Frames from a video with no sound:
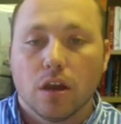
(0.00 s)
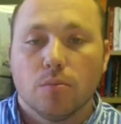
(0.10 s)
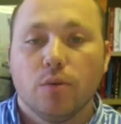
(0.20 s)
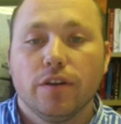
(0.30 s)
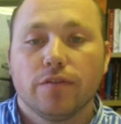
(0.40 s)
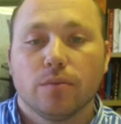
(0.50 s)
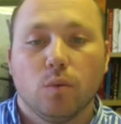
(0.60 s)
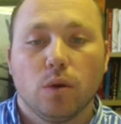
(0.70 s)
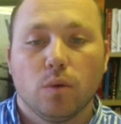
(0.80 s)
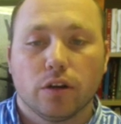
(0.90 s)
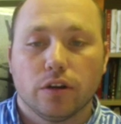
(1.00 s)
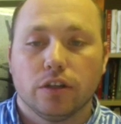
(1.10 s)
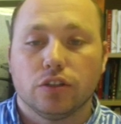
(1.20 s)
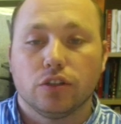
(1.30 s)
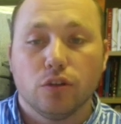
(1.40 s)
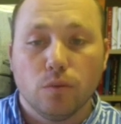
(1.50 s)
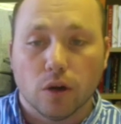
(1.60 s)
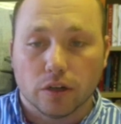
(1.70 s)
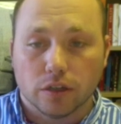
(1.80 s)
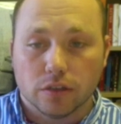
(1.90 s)
Moving from one worker to two
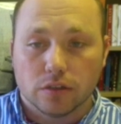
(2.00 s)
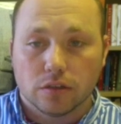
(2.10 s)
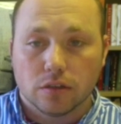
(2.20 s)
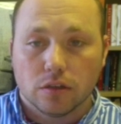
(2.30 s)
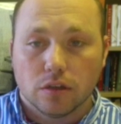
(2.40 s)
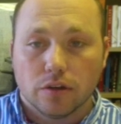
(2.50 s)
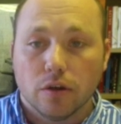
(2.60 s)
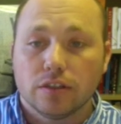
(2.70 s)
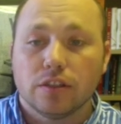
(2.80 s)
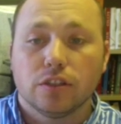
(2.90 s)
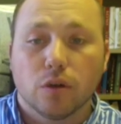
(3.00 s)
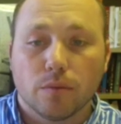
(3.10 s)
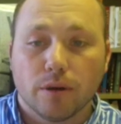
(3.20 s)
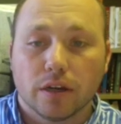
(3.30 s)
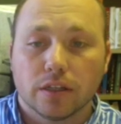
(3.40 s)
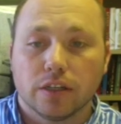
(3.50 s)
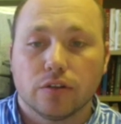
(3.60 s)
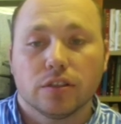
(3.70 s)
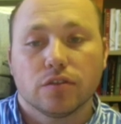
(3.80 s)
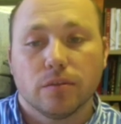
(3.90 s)
workers, notice the total product
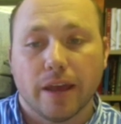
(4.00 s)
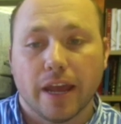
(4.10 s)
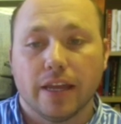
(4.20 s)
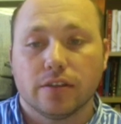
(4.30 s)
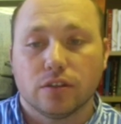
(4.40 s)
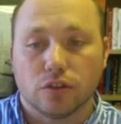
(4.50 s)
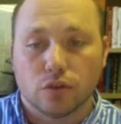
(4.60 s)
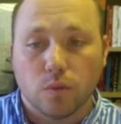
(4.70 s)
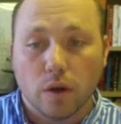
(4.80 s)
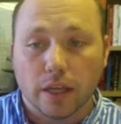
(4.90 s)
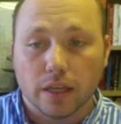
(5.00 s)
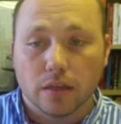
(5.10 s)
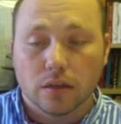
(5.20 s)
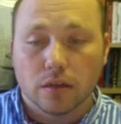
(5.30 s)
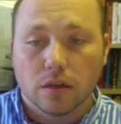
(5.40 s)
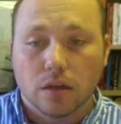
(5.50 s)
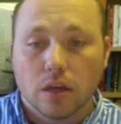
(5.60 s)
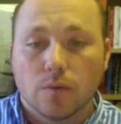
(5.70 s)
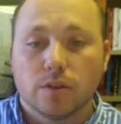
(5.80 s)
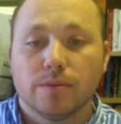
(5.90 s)
increases from 8 to 20,
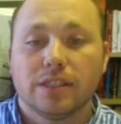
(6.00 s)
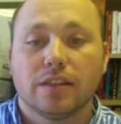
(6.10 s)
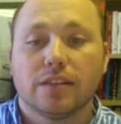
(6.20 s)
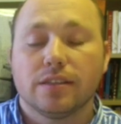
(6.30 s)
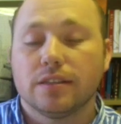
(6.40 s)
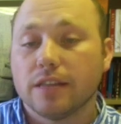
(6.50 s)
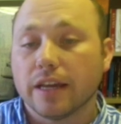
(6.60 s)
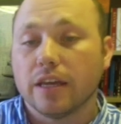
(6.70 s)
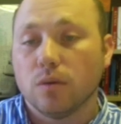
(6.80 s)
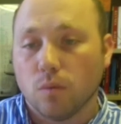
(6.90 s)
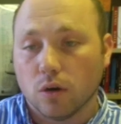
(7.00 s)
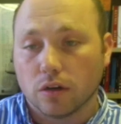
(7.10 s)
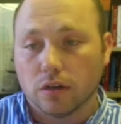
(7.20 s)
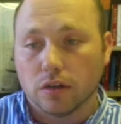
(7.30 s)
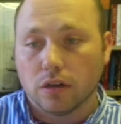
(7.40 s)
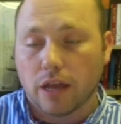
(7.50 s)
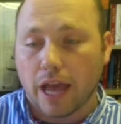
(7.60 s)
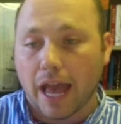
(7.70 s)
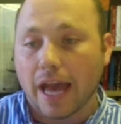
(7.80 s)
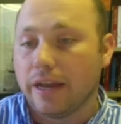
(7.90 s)
which means that the second worker
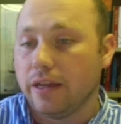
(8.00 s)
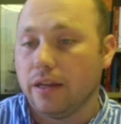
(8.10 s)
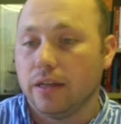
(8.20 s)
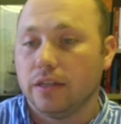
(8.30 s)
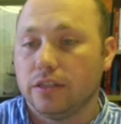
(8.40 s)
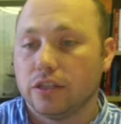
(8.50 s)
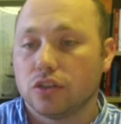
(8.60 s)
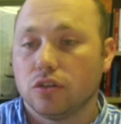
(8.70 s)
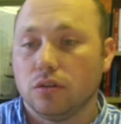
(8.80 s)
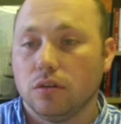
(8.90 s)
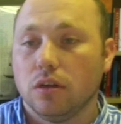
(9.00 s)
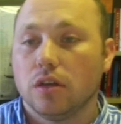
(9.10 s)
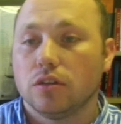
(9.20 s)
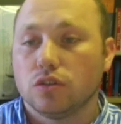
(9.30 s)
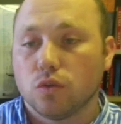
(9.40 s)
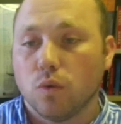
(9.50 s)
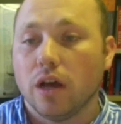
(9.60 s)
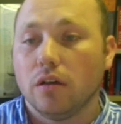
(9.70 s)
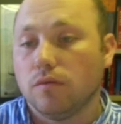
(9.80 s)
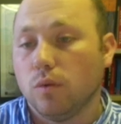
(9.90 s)
added an additional
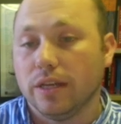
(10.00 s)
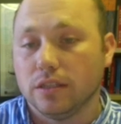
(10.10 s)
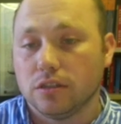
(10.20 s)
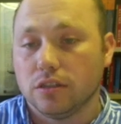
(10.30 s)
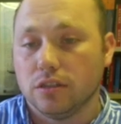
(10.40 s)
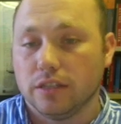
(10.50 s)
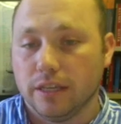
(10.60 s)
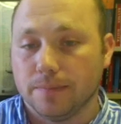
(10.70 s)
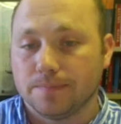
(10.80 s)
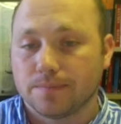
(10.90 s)
12 wins to the team.